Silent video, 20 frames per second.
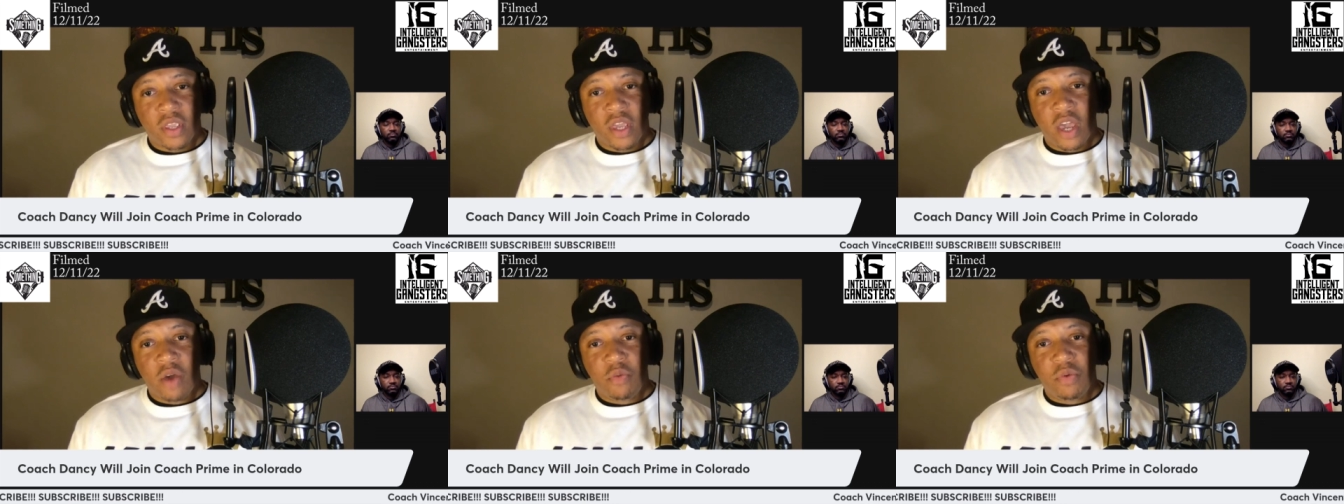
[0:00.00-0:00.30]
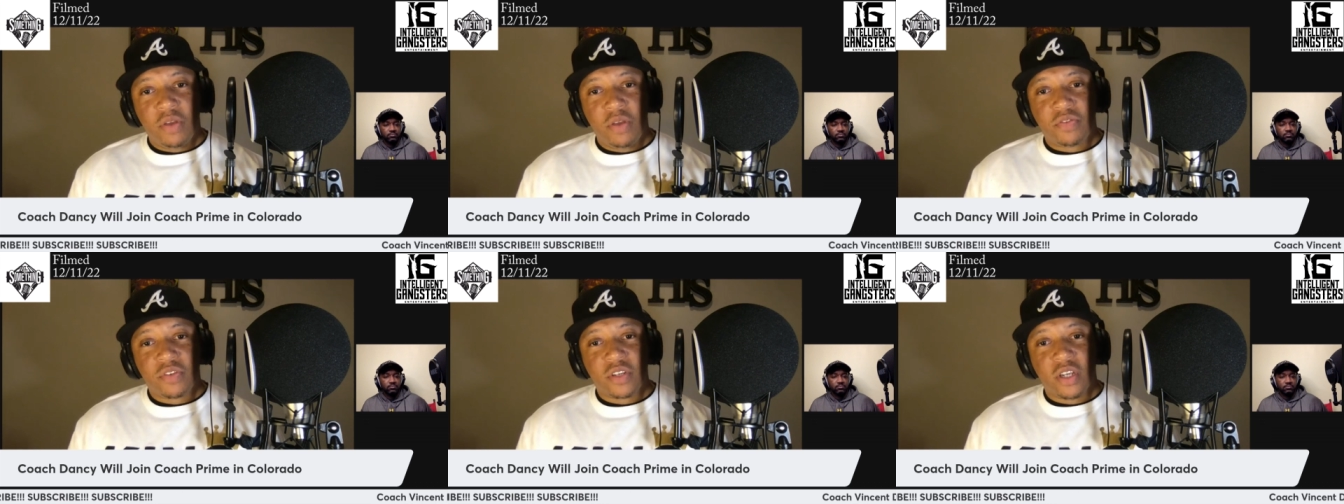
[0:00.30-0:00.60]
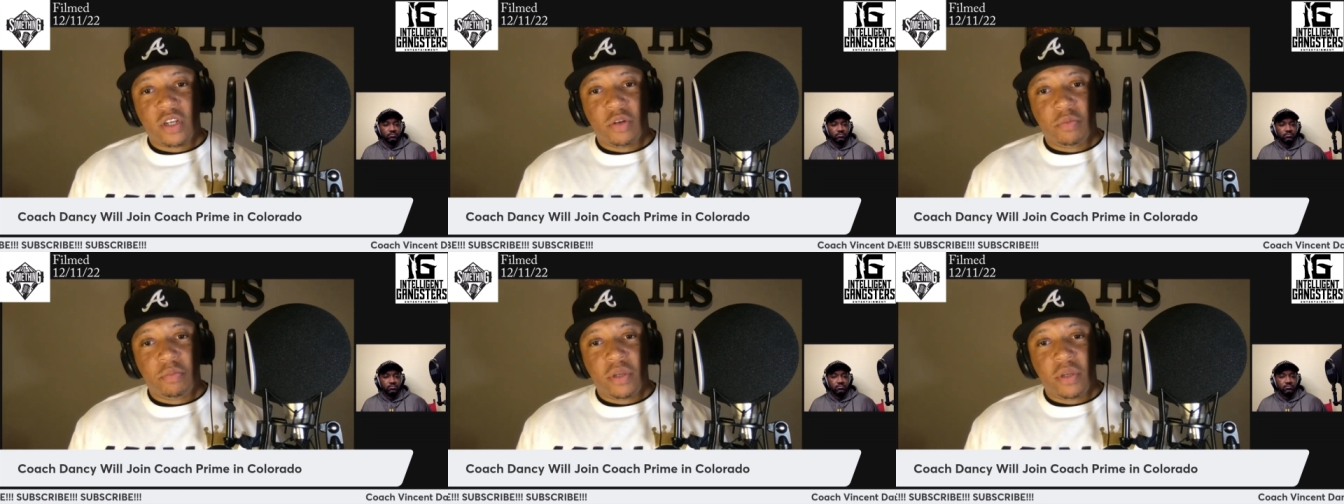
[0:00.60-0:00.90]
and we've
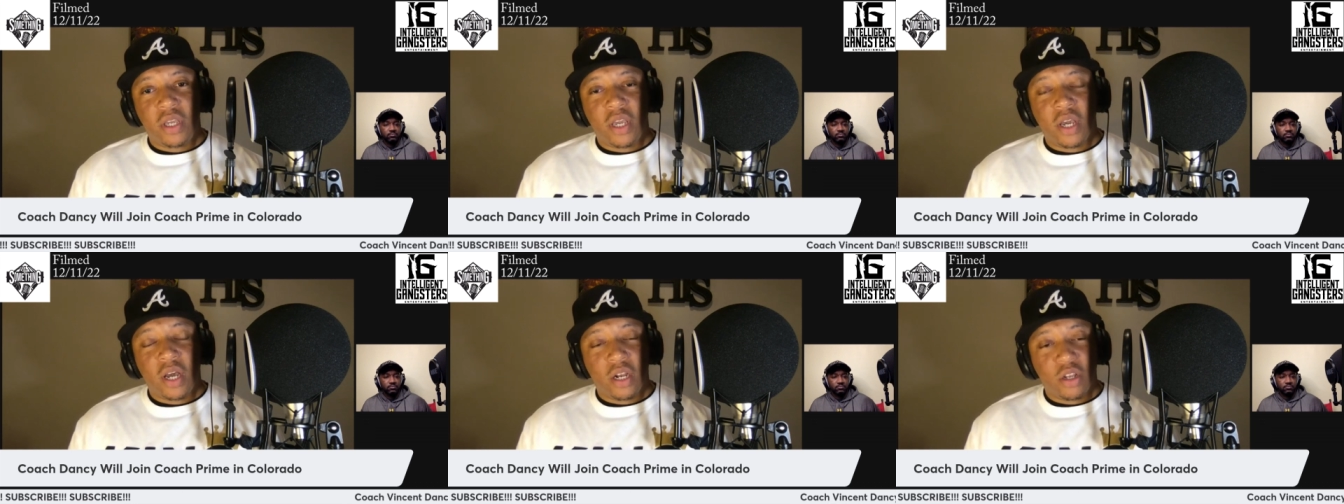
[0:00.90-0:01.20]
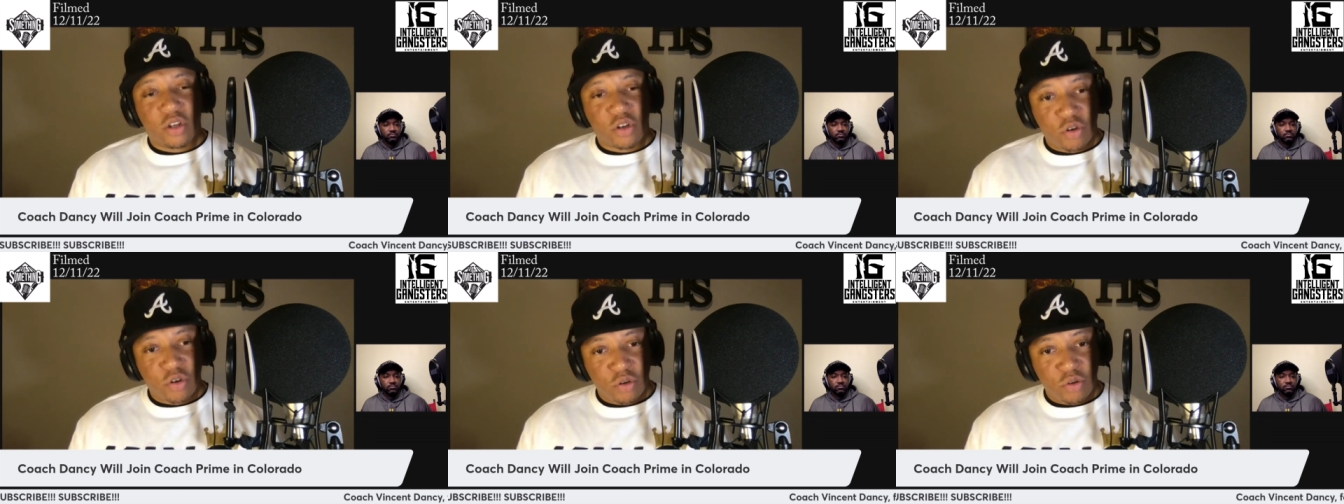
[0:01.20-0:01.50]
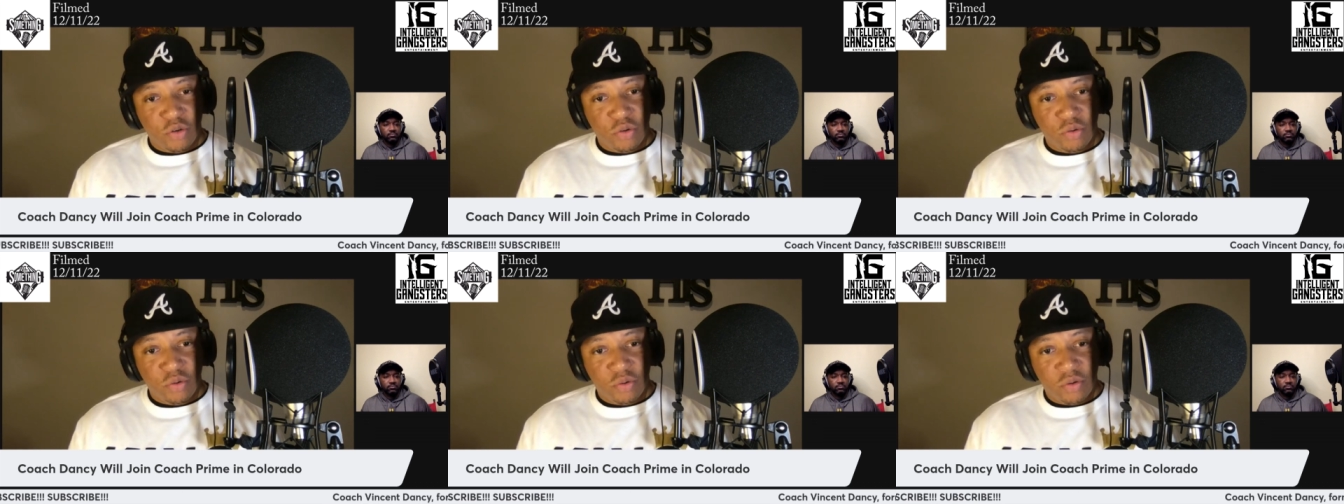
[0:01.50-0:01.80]
seen him be hella
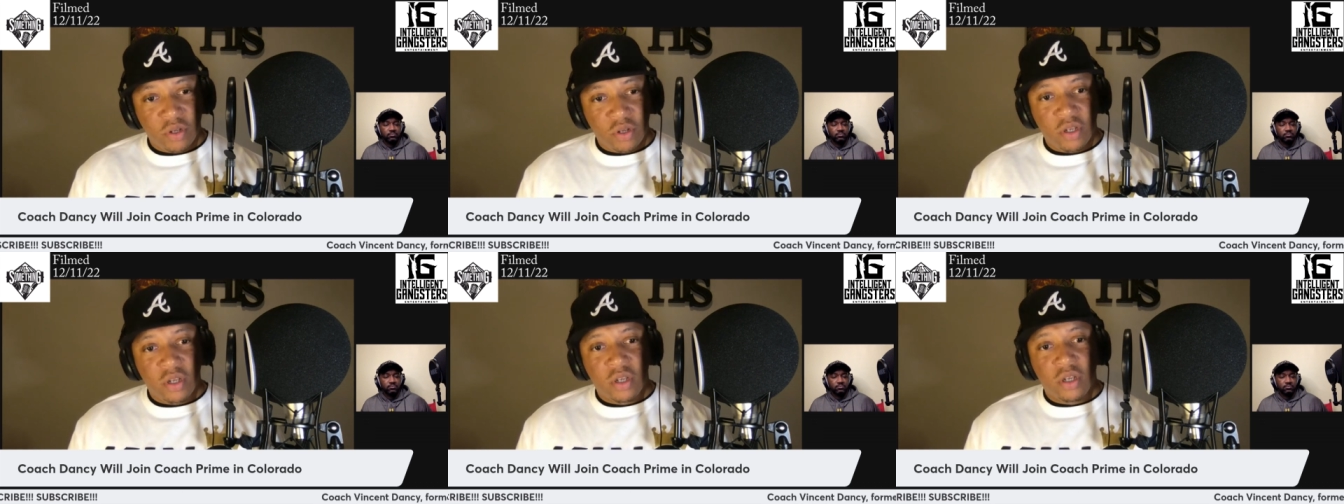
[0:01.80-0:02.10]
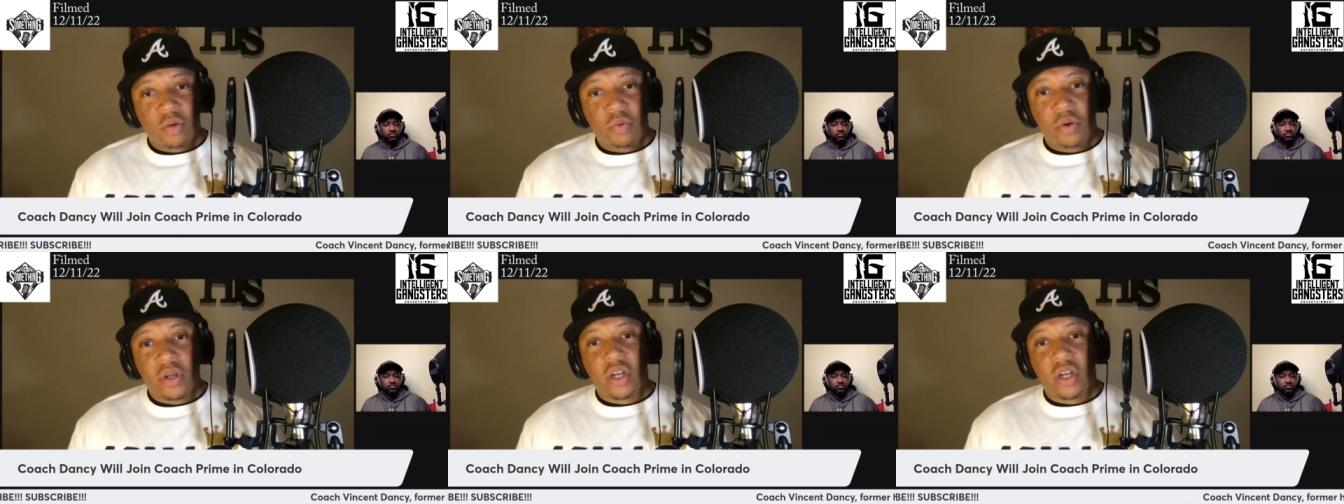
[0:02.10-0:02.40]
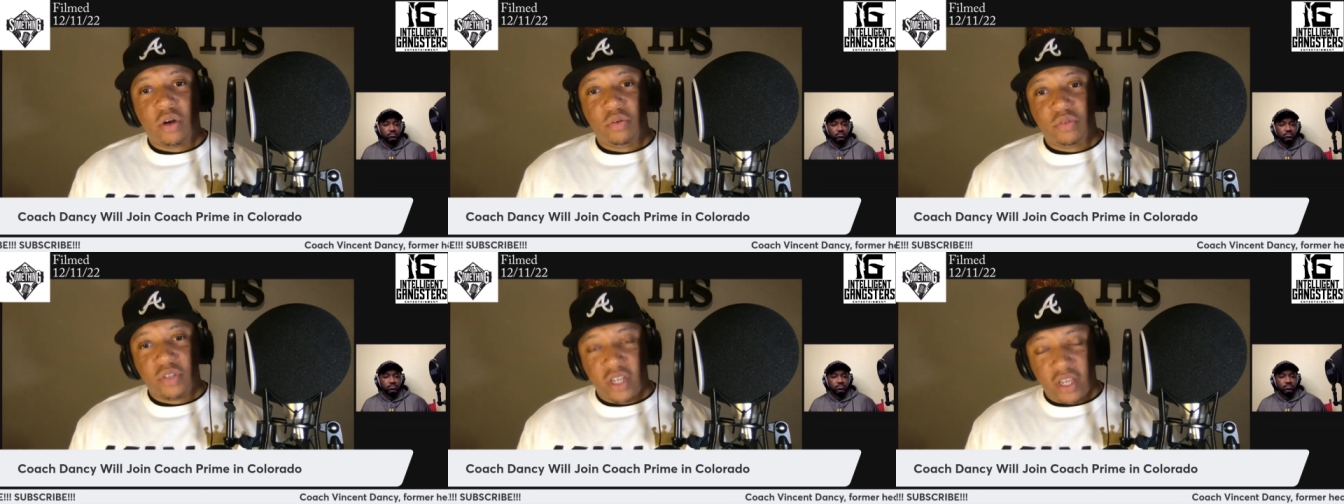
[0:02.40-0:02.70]
cool with
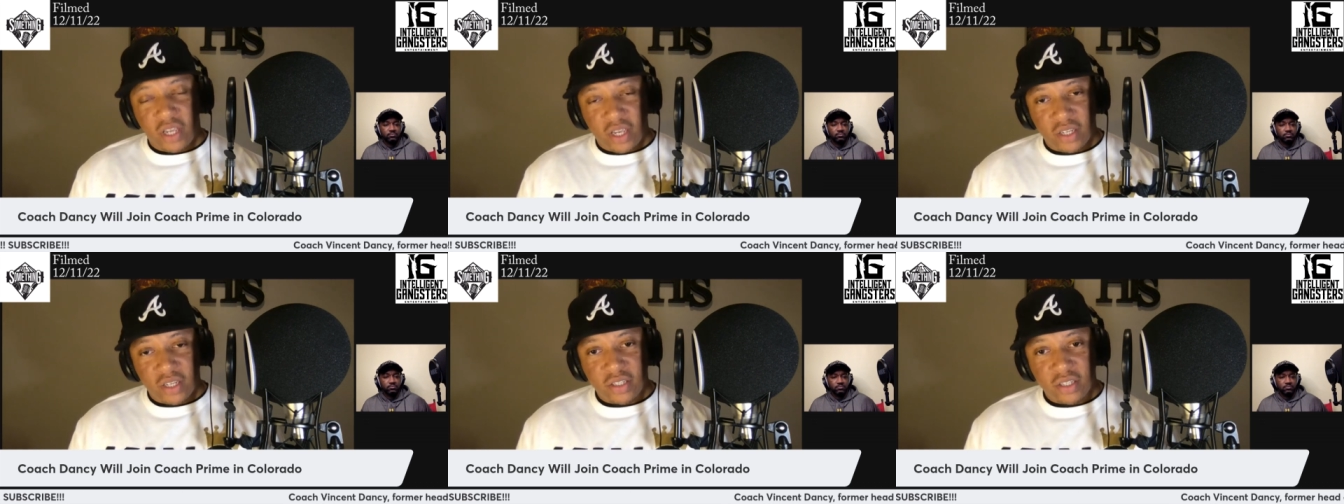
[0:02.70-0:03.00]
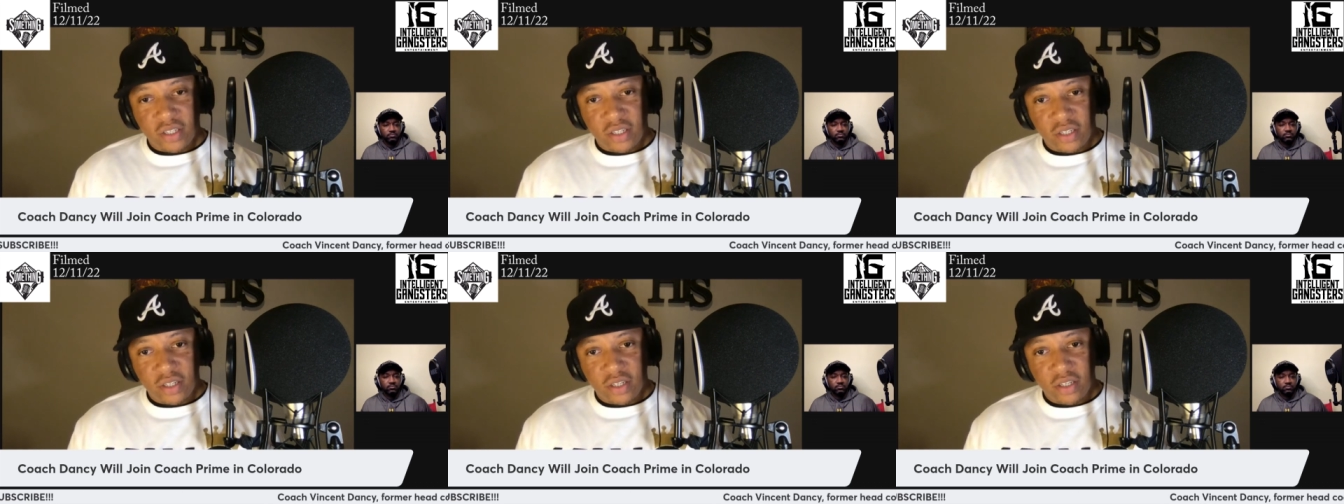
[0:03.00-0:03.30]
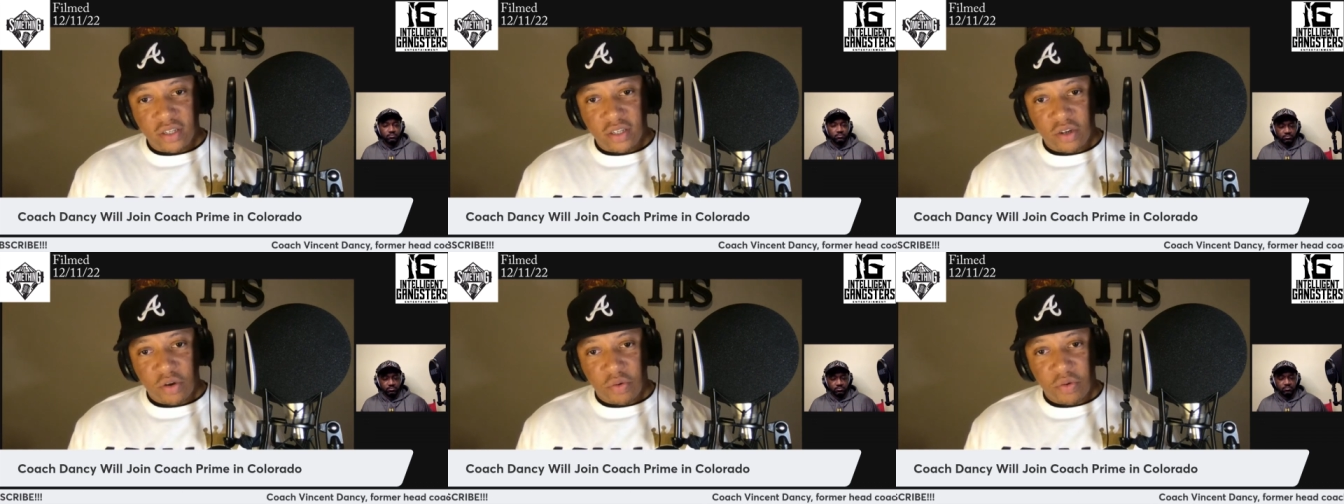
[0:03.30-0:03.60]
Coach Dancy.
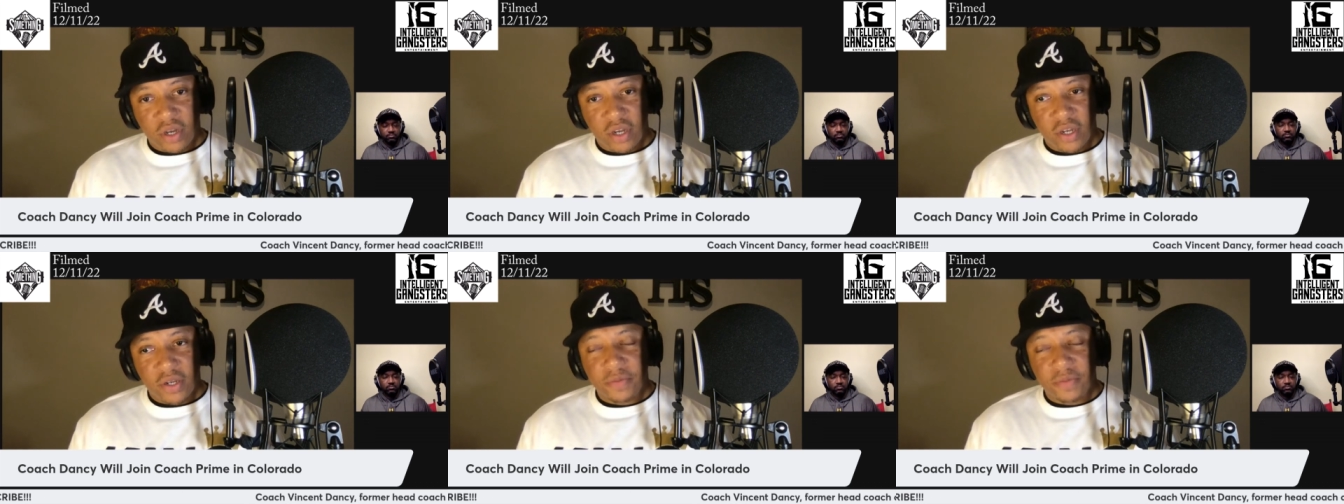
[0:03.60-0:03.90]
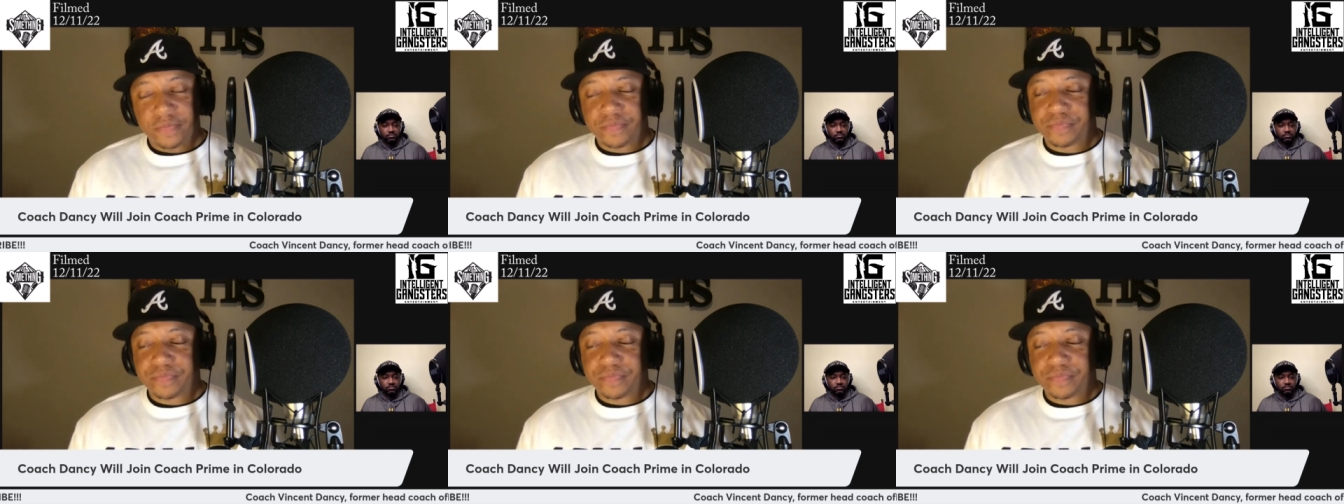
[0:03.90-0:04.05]
Mm. Mm-hmm. Okay.